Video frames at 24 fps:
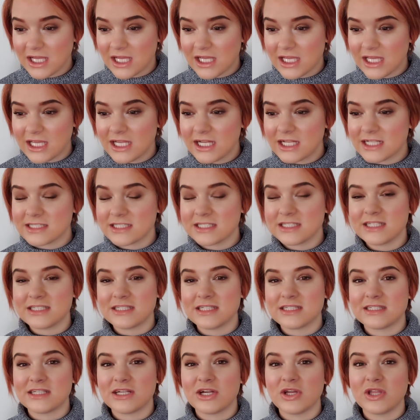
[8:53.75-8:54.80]
he doesn't
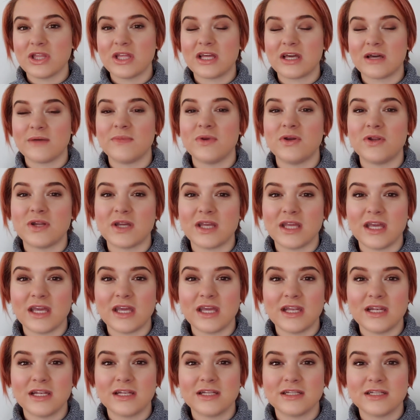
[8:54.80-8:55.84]
necessarily
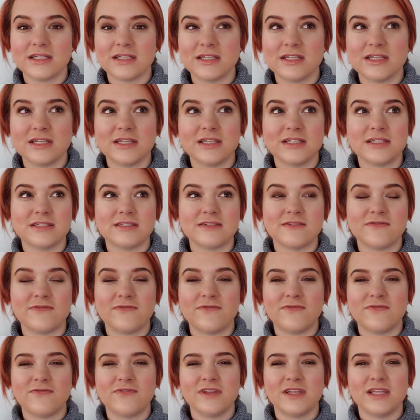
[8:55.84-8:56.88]
communicate his
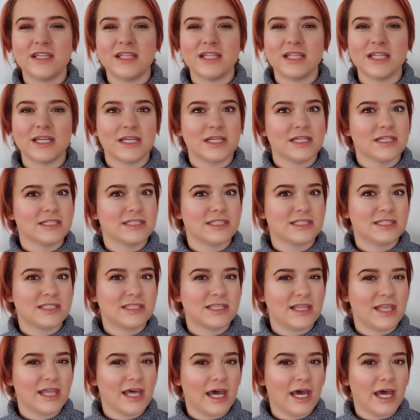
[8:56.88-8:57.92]
feelings
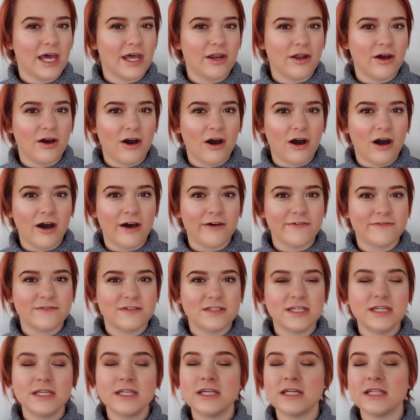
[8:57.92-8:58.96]
that
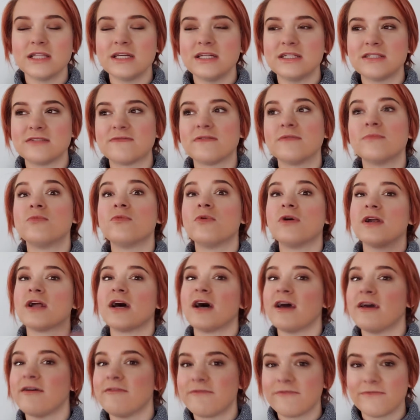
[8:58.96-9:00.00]
often, at least from what
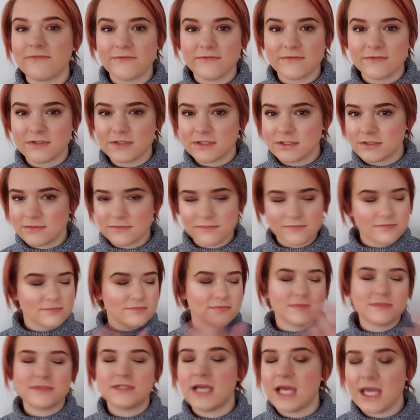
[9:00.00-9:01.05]
I've
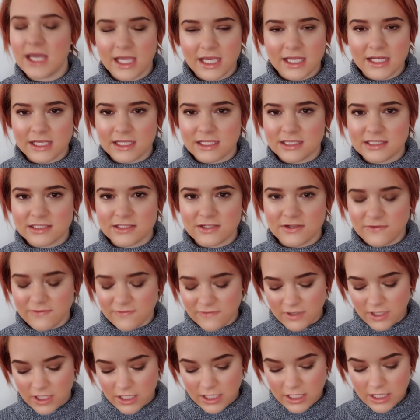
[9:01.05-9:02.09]
taken in so
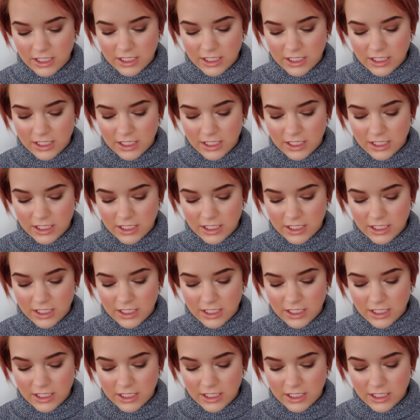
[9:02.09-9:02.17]
far.